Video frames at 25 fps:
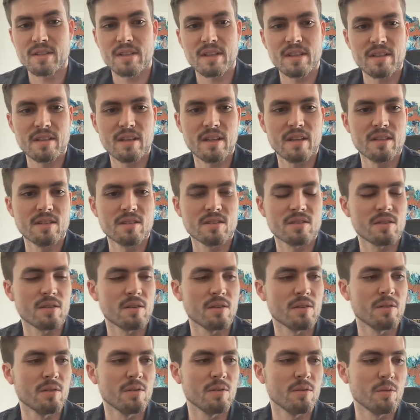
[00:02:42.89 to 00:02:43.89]
And
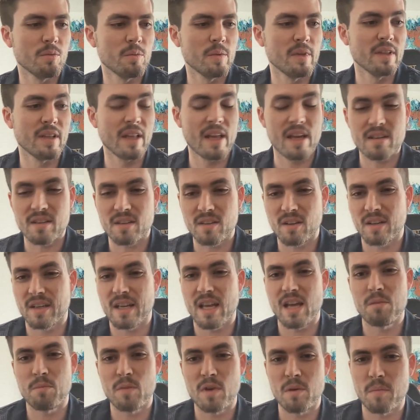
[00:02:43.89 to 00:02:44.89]
so we landed on
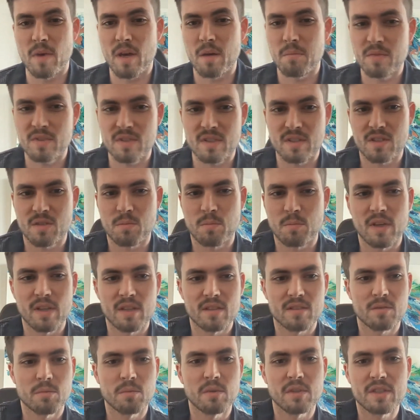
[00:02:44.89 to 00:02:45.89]
MMM as a
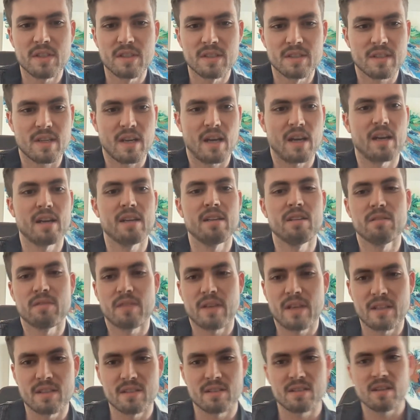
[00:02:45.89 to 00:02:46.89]
space, which is kind of,
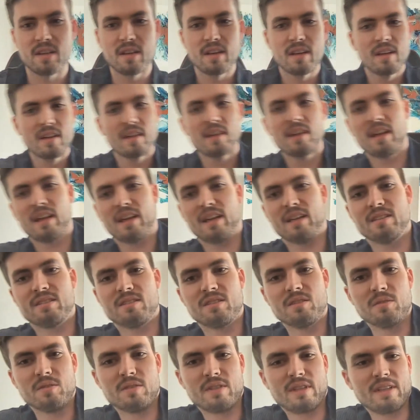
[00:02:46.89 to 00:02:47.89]
as
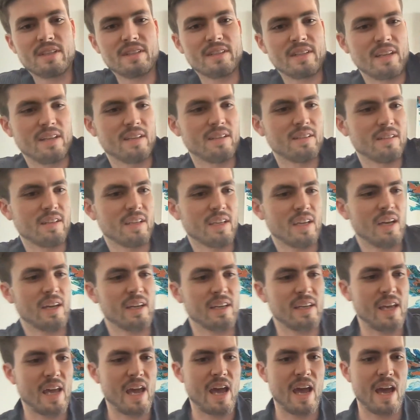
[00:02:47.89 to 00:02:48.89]
you said, Danny, like a
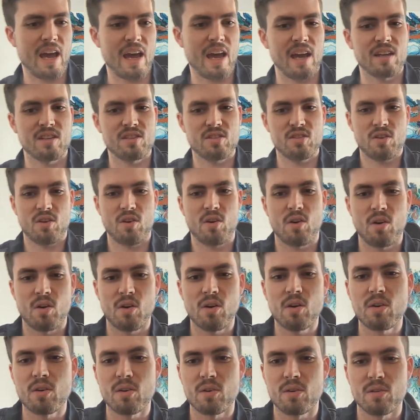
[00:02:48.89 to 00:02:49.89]
catch
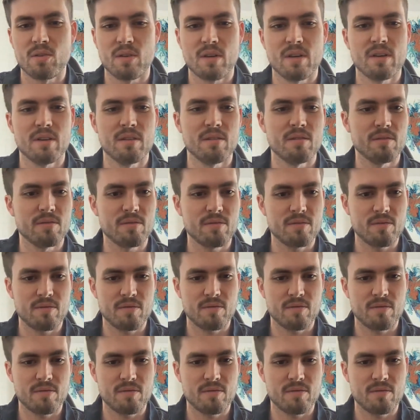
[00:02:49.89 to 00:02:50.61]
all of